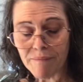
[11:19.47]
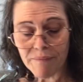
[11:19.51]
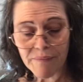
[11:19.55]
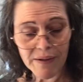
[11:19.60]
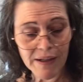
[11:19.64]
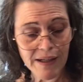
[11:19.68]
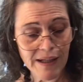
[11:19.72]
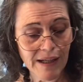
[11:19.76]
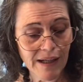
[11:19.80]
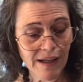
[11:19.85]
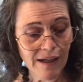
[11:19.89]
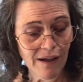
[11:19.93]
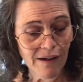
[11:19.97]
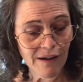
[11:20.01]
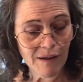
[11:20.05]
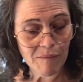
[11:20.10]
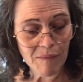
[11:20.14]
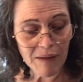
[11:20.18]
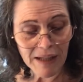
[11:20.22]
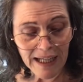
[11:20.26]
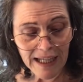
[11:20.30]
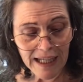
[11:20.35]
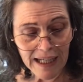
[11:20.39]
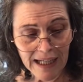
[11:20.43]
And I caught him
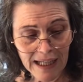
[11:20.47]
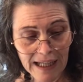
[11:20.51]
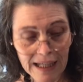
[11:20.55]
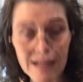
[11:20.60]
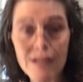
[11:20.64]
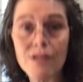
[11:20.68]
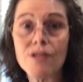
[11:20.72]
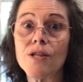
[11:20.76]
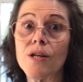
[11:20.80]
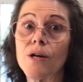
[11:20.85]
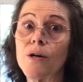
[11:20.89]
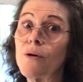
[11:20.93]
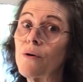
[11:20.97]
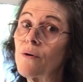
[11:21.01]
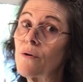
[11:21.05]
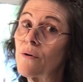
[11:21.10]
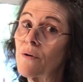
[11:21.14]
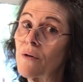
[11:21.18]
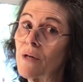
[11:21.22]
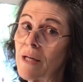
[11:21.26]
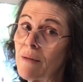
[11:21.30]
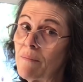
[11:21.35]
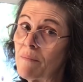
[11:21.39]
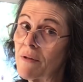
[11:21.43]
licking it, so
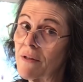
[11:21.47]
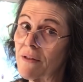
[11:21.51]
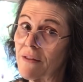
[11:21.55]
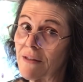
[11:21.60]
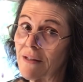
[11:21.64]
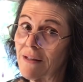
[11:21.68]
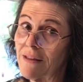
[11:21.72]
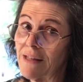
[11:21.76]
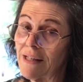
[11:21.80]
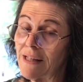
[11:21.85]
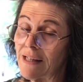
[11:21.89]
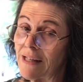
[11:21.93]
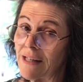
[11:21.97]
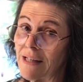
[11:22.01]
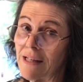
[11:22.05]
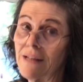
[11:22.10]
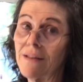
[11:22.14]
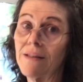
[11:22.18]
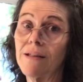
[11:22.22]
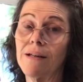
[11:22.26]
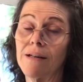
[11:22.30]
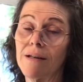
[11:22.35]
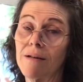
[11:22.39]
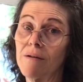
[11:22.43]
he put the
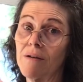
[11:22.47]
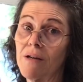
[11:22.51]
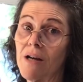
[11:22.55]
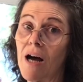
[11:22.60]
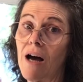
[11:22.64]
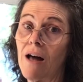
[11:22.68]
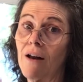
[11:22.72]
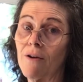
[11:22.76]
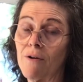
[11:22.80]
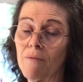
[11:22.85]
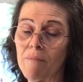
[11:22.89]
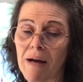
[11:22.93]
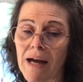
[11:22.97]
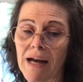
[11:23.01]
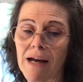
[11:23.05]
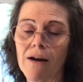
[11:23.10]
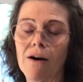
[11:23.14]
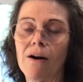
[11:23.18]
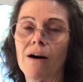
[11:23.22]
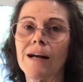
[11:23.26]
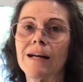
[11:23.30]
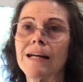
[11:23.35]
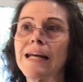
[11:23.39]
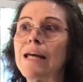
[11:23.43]
collar back
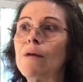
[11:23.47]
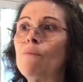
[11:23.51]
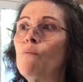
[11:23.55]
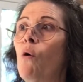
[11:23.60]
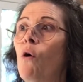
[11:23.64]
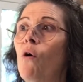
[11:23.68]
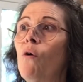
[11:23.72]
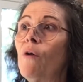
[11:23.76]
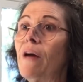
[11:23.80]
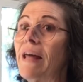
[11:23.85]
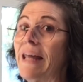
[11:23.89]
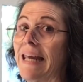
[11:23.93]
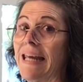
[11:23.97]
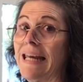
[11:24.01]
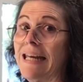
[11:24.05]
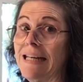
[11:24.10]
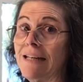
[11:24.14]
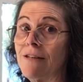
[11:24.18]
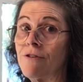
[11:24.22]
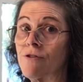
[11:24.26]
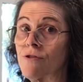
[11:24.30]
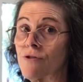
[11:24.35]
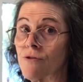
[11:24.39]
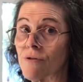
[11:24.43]
on. He won't eat
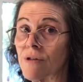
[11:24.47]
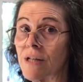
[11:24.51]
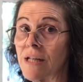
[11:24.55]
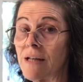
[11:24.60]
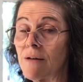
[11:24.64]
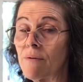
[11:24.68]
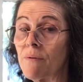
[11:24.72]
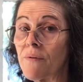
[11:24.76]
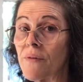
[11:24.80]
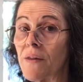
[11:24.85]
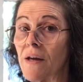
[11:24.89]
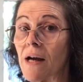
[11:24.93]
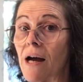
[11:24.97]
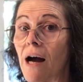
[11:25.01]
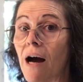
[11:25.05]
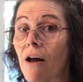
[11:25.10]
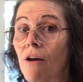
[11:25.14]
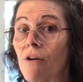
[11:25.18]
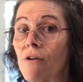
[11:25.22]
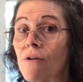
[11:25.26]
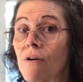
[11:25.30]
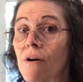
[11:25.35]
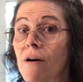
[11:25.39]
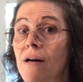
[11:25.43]
and drink with the
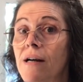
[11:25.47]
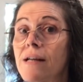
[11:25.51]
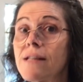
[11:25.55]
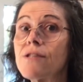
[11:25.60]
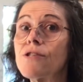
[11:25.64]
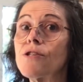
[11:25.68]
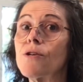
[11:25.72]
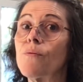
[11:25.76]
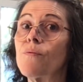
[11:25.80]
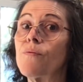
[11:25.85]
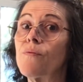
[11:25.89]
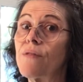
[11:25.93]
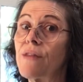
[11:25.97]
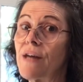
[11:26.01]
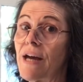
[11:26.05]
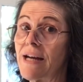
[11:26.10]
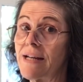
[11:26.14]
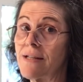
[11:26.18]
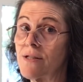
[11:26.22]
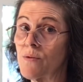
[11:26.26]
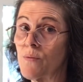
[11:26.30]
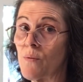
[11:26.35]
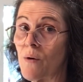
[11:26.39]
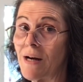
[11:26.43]
collar on, so
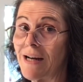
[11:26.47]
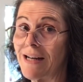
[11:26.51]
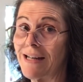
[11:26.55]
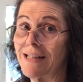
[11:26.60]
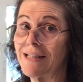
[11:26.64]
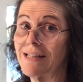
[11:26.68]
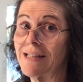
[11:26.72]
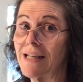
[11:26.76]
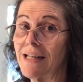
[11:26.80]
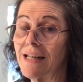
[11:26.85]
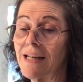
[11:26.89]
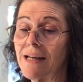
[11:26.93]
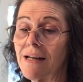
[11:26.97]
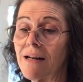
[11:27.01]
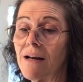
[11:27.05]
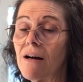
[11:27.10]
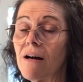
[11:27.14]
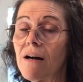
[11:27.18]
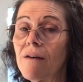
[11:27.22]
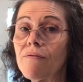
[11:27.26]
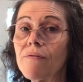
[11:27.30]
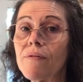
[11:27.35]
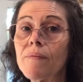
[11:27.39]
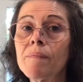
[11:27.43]
that's why I take it off.